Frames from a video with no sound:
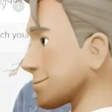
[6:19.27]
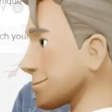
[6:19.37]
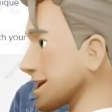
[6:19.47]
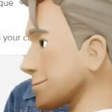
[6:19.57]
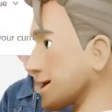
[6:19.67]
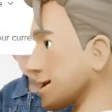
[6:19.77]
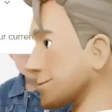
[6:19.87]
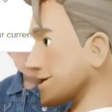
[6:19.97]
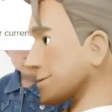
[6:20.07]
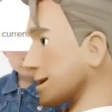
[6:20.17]
And for the
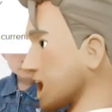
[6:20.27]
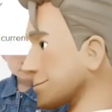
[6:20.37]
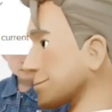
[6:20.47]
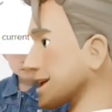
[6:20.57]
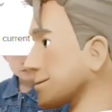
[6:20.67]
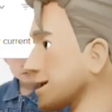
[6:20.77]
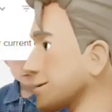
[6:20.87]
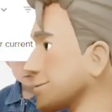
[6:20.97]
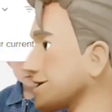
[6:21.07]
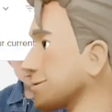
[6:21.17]
kids, you have
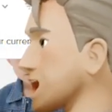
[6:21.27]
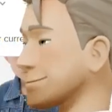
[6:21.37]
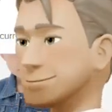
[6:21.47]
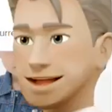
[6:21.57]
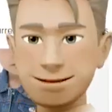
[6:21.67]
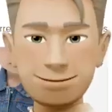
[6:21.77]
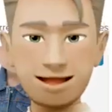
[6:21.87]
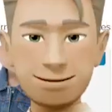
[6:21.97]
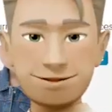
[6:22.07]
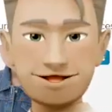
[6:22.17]
shirts,
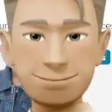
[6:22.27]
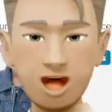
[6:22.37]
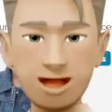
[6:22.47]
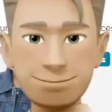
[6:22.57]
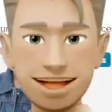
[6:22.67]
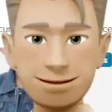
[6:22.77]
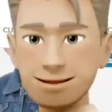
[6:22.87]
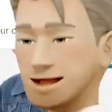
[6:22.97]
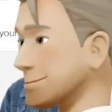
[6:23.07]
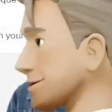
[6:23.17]
leggings, and baby
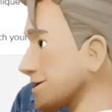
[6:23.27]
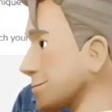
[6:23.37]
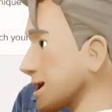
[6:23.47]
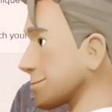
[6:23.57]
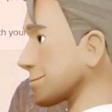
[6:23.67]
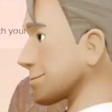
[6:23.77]
bodysuits.